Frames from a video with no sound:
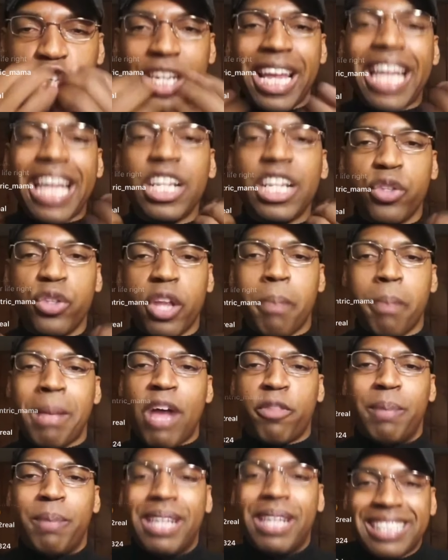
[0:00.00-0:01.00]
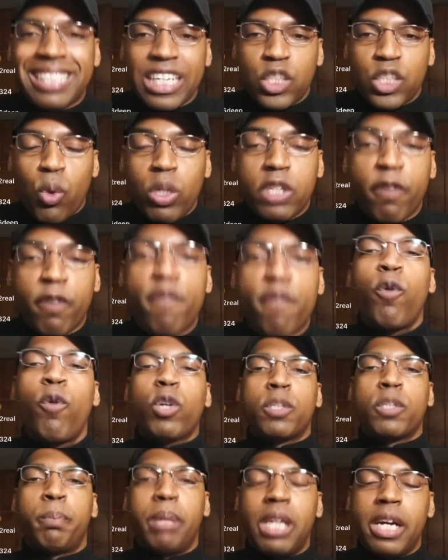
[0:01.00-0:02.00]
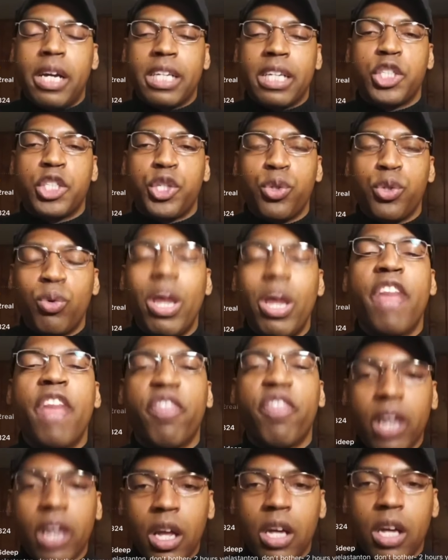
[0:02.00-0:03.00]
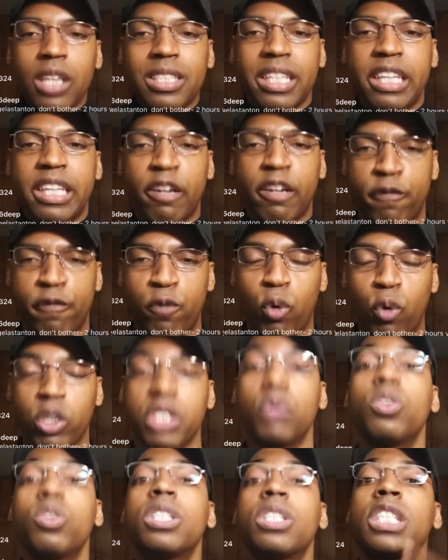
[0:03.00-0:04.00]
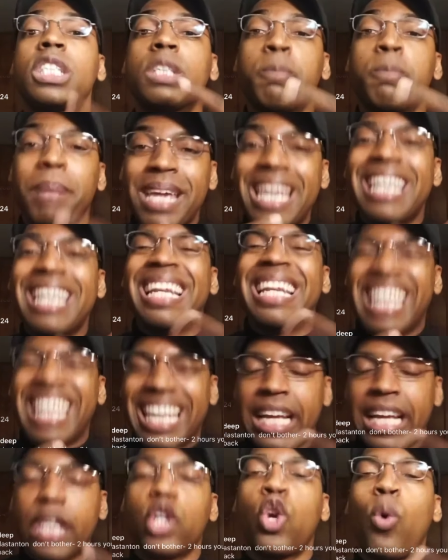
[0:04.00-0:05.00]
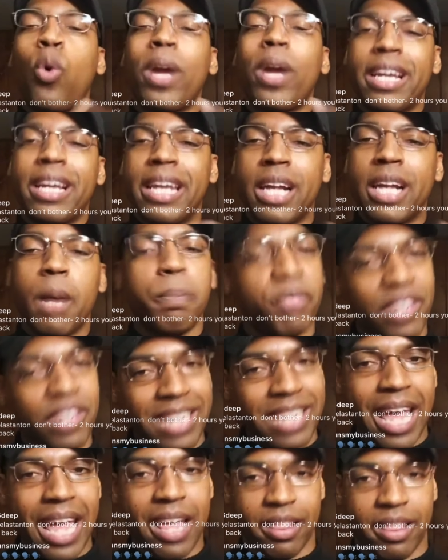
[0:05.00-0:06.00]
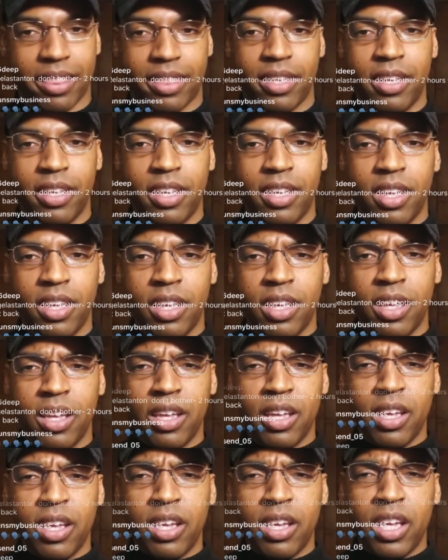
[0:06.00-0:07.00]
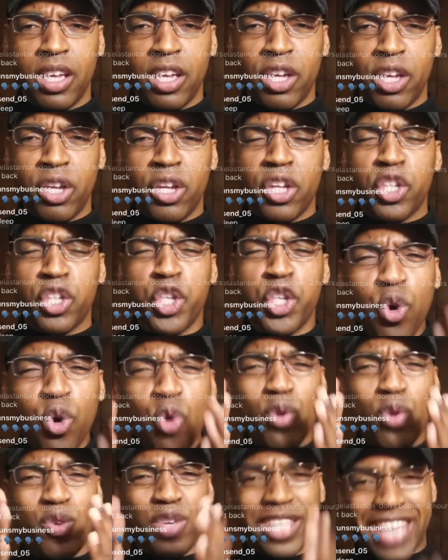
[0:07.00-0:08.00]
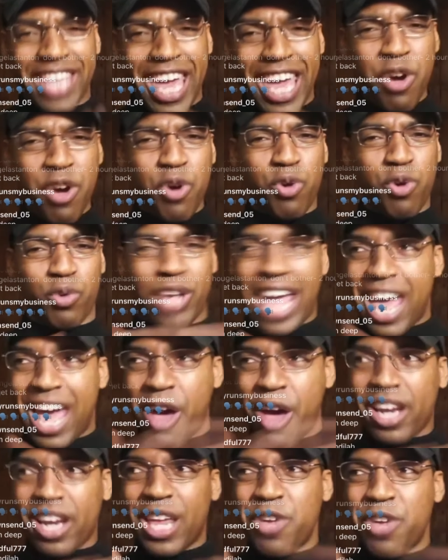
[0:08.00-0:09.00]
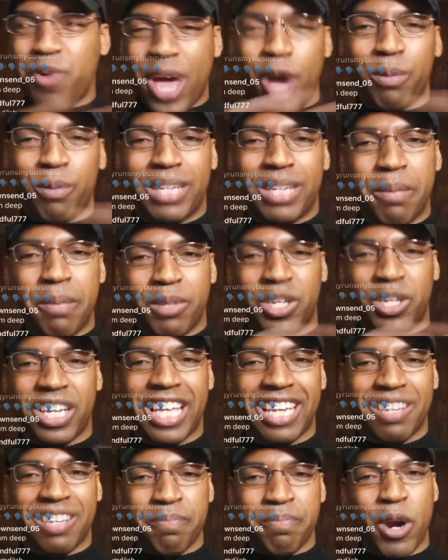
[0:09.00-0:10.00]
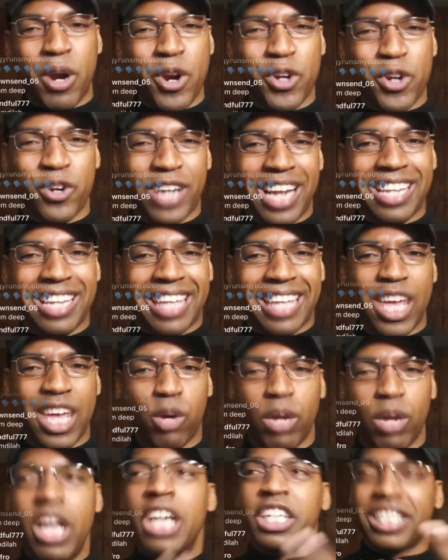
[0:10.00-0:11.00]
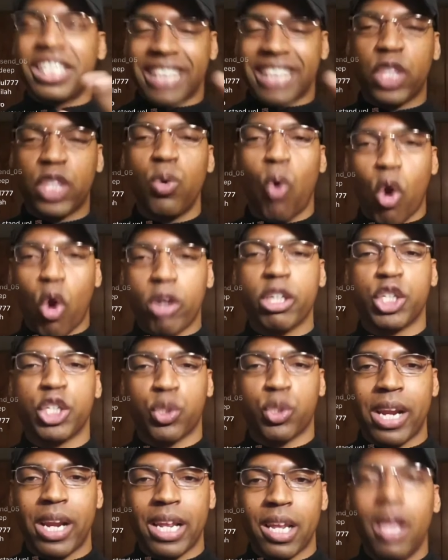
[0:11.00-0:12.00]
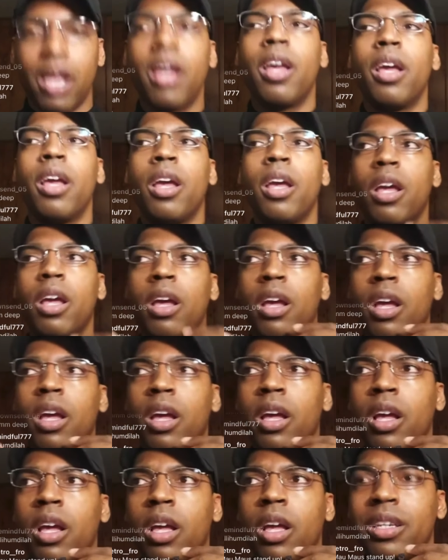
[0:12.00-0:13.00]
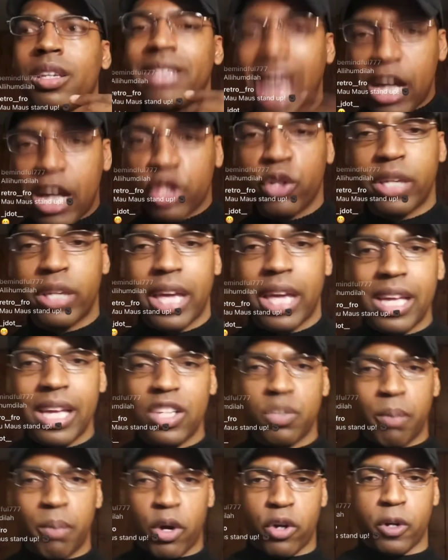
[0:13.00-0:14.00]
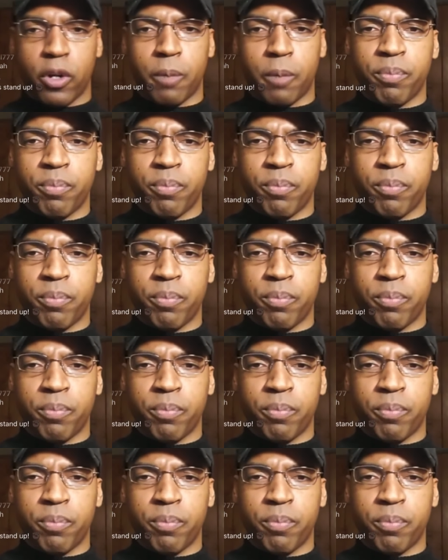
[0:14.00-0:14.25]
into their mouth because that's going to force blood into the lungs, therefore speeding and quickening up the death. You helped him to get murdered and killed, just like you orchestrated Dr. King's murder